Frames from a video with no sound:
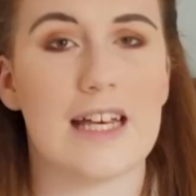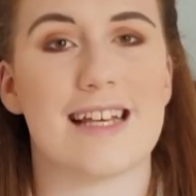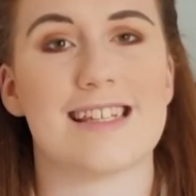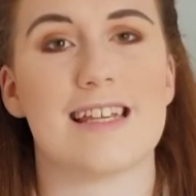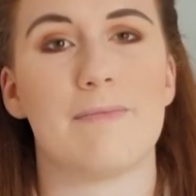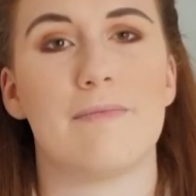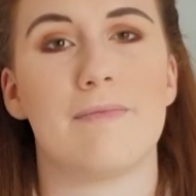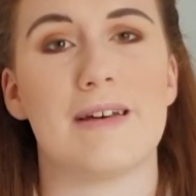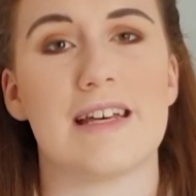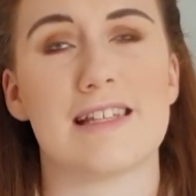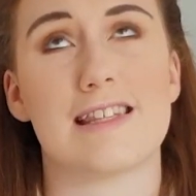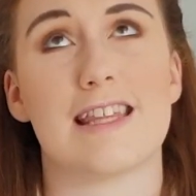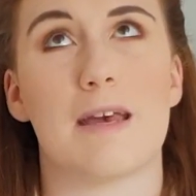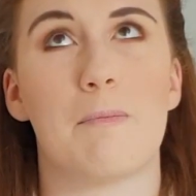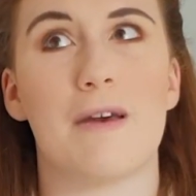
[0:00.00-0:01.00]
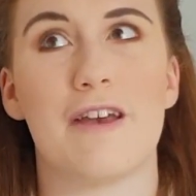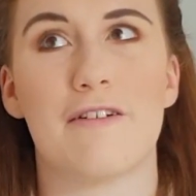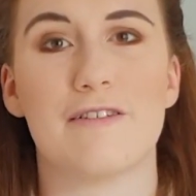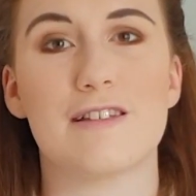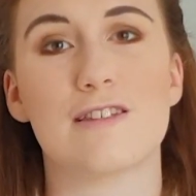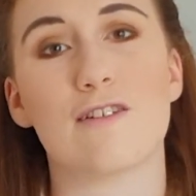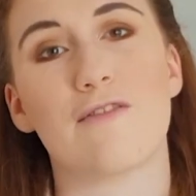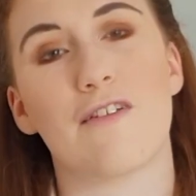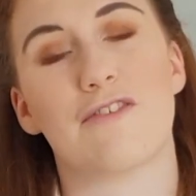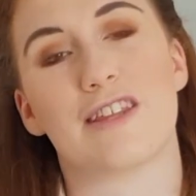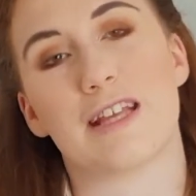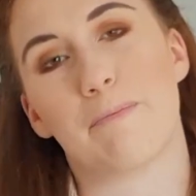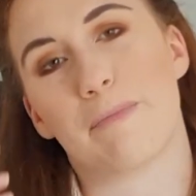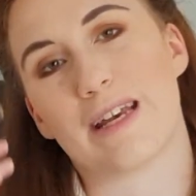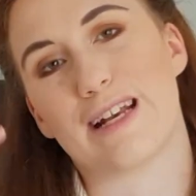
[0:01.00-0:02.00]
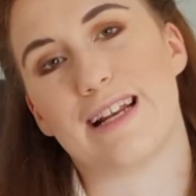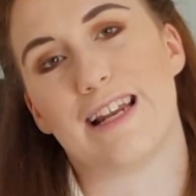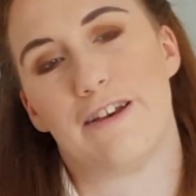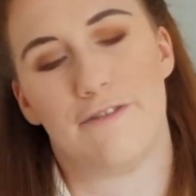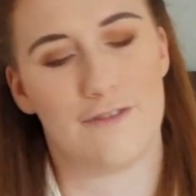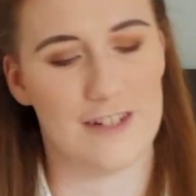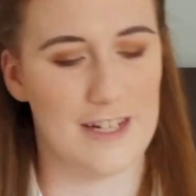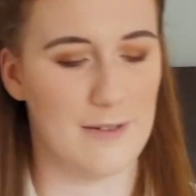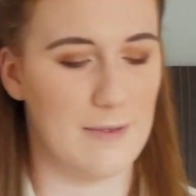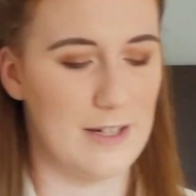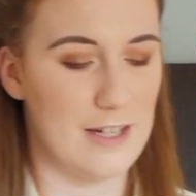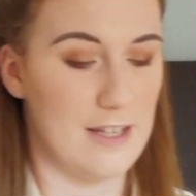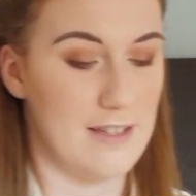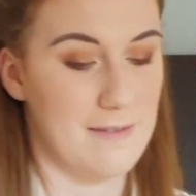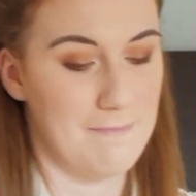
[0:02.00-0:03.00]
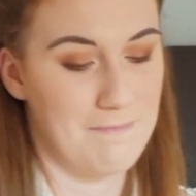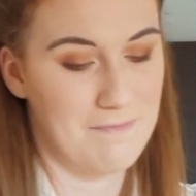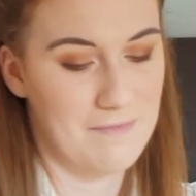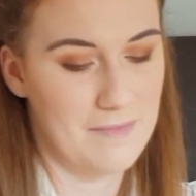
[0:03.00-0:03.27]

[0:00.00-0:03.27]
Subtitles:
because it makes the appearance of everything being lifted, which is